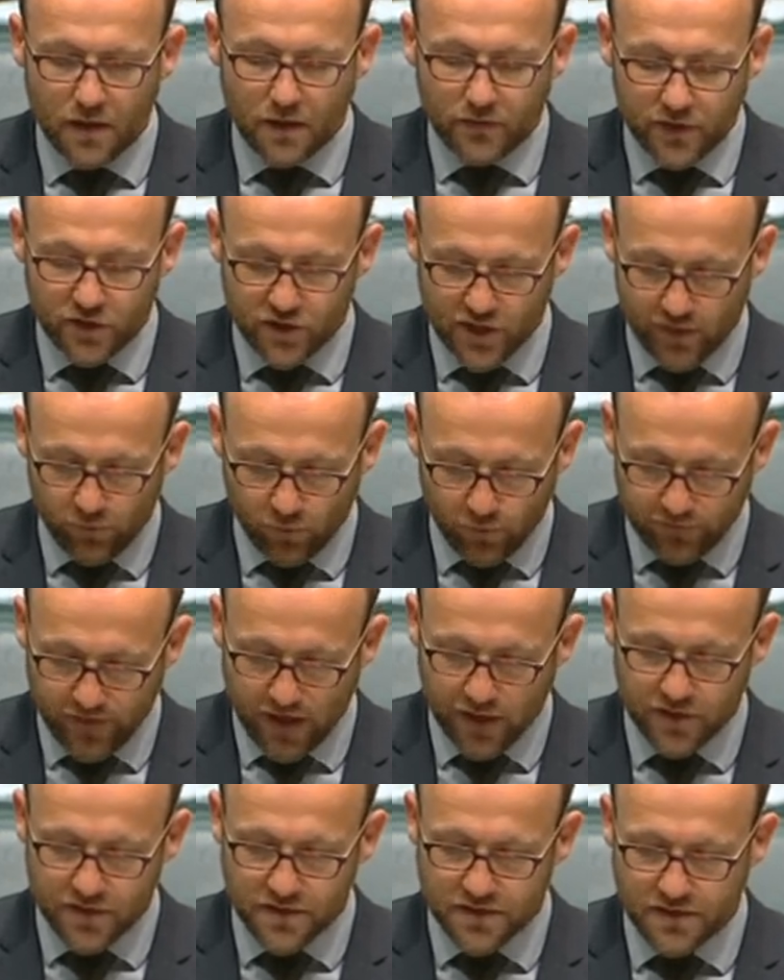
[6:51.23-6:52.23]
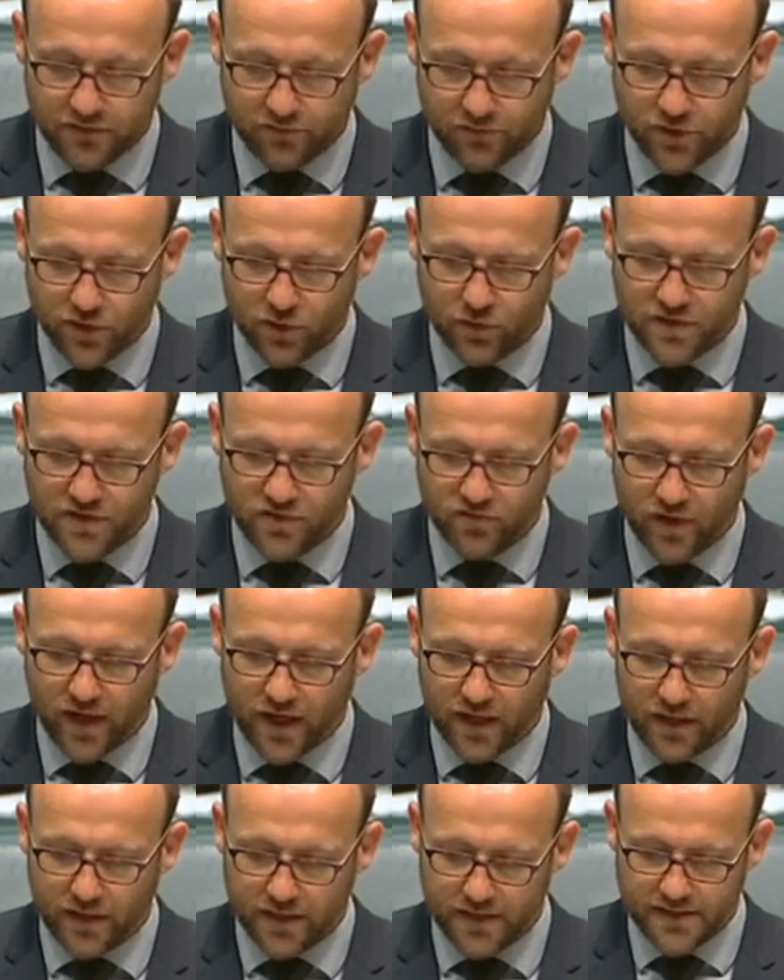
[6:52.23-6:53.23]
The general functions of Renew
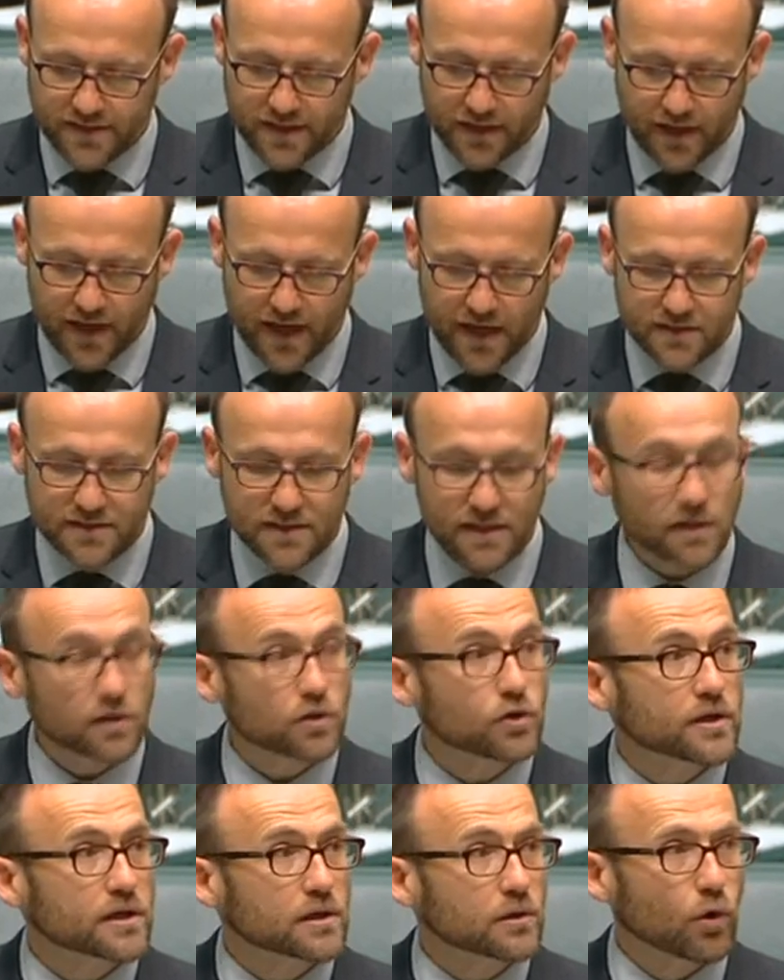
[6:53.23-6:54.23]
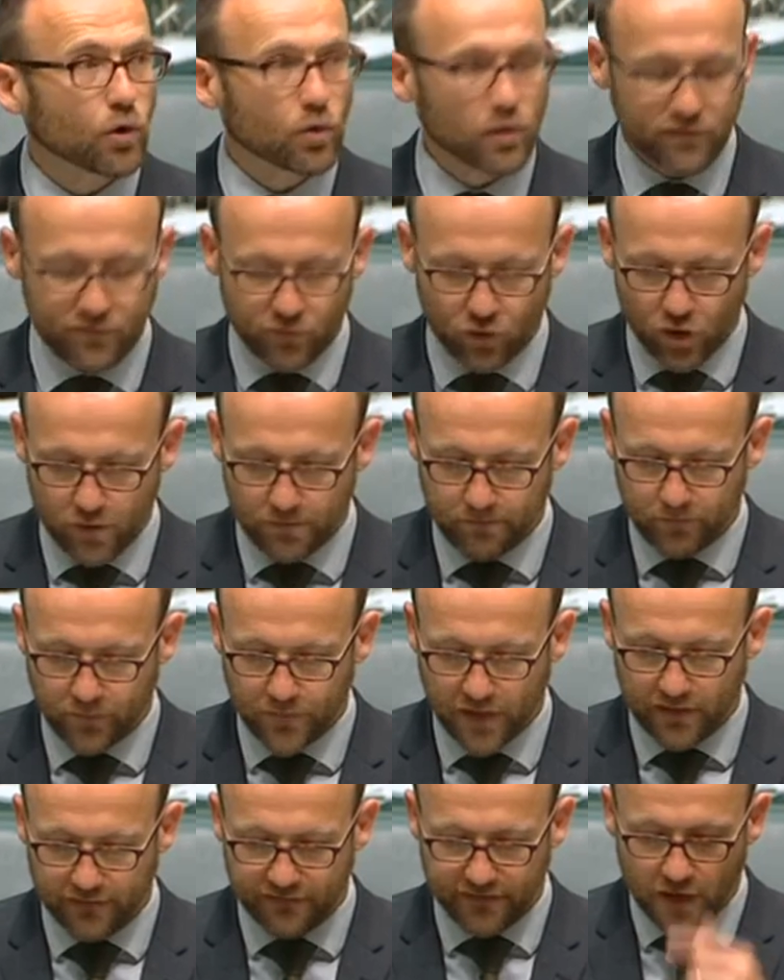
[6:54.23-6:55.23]
Australia are set out, including law reform,
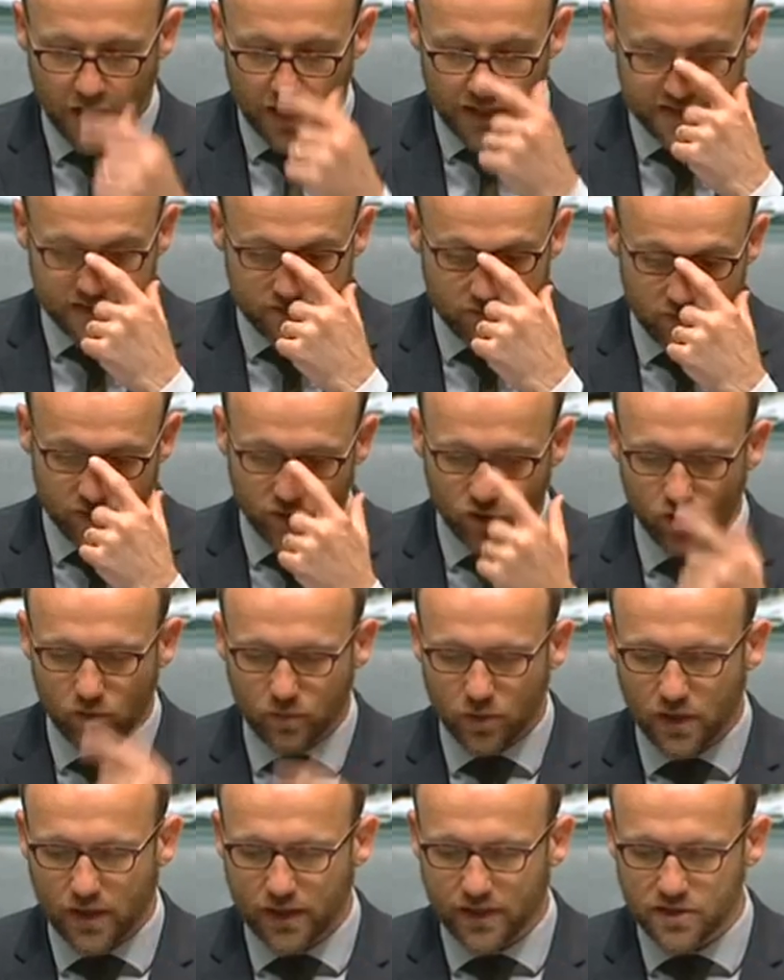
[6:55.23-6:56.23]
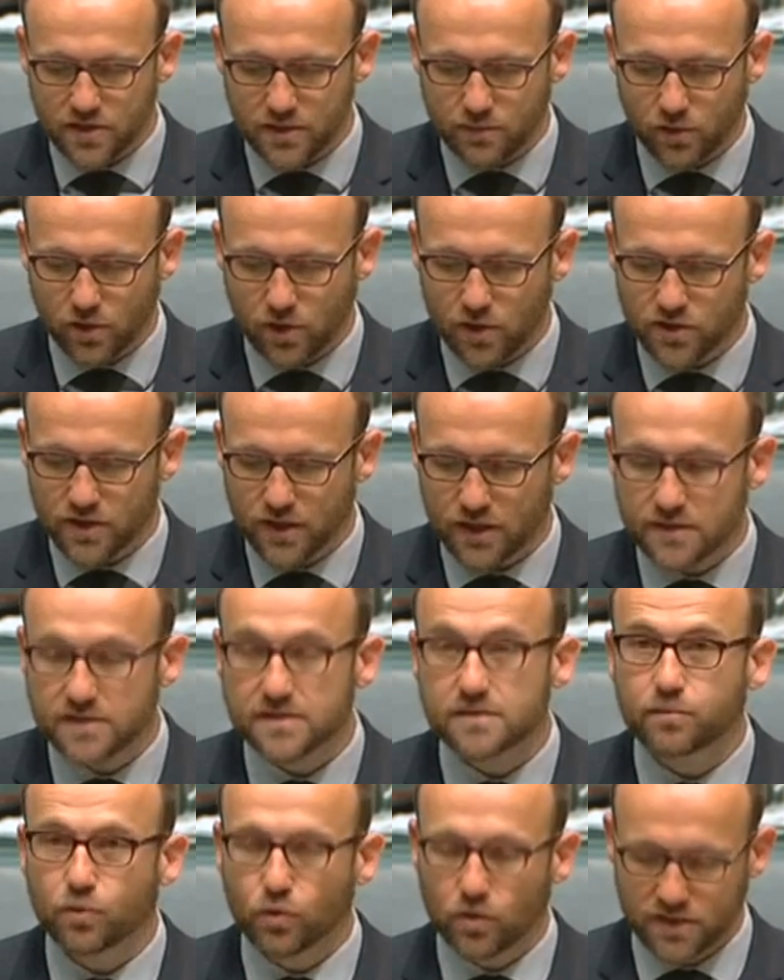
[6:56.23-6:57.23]
advice, renewable energy projects,
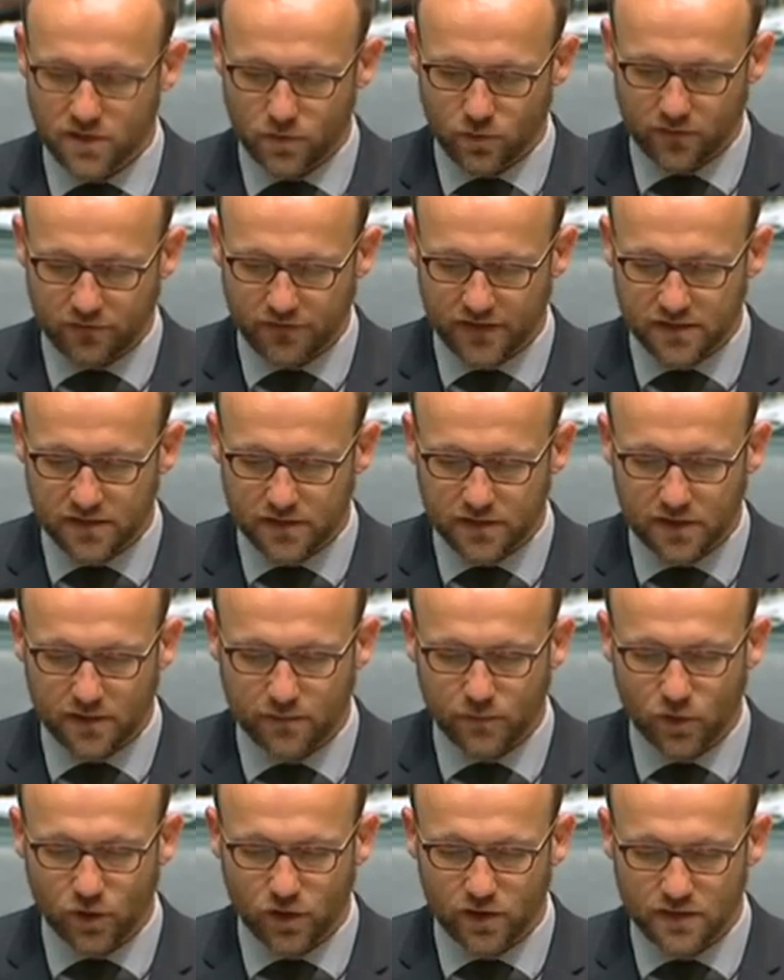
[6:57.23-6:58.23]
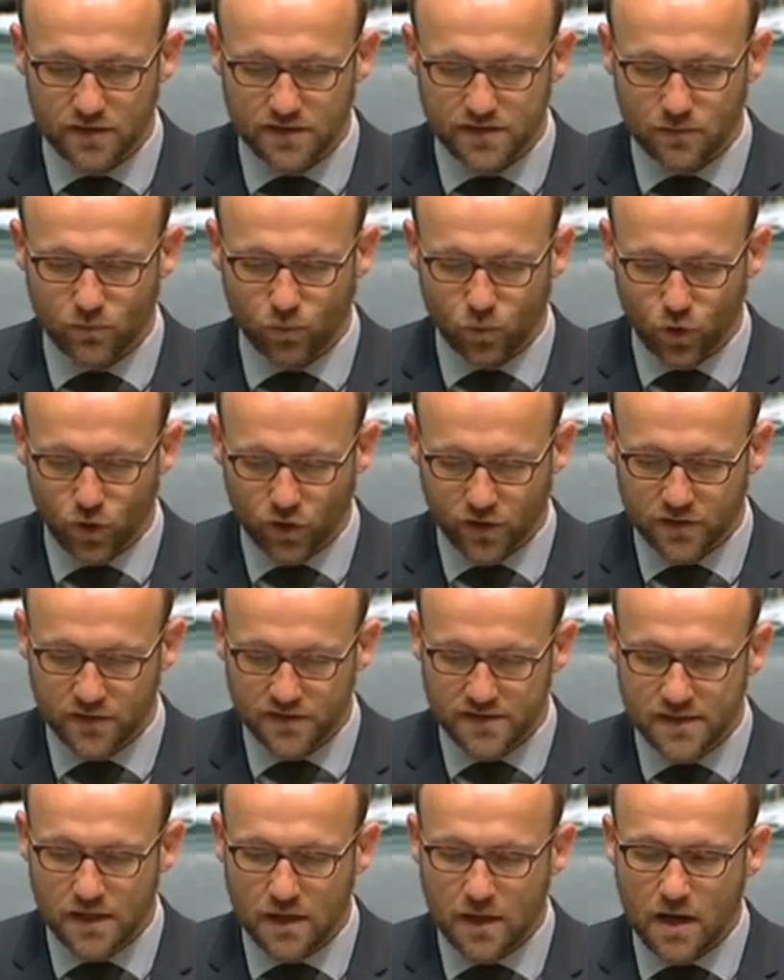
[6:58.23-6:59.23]
support to affected communities and
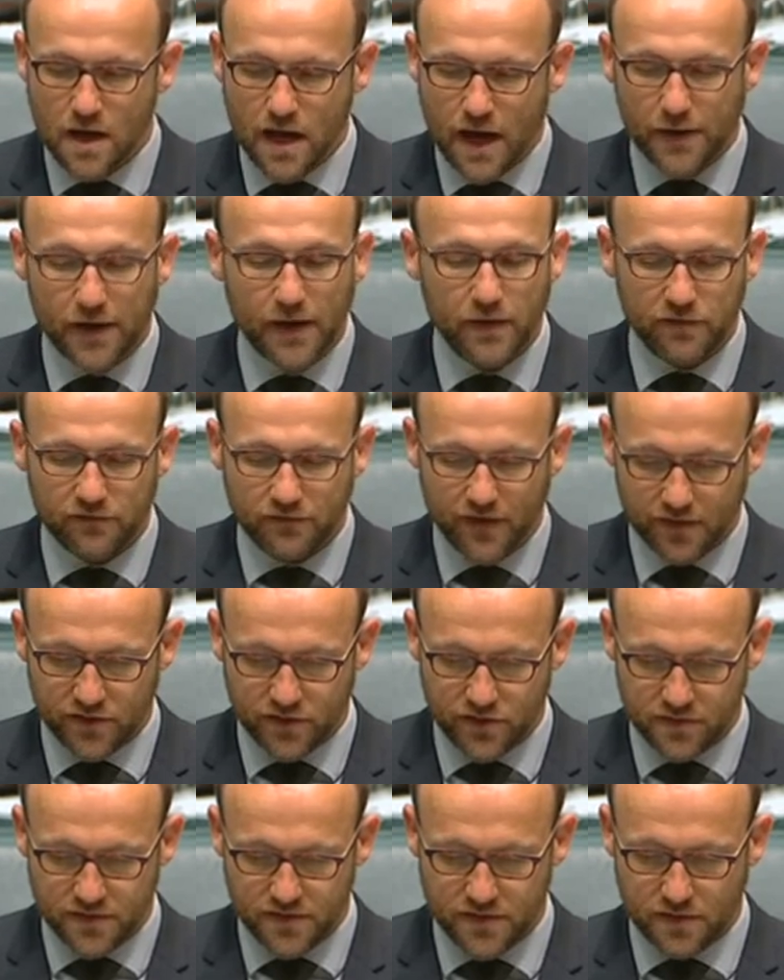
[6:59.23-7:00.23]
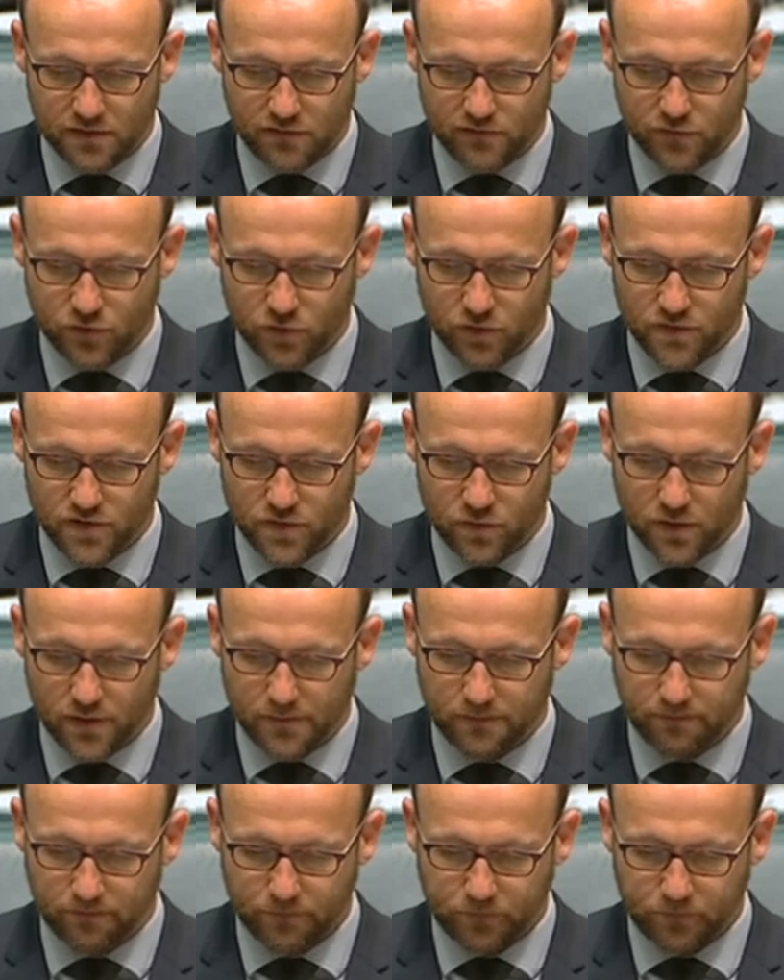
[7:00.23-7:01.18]
workers, and other functions conferred to it.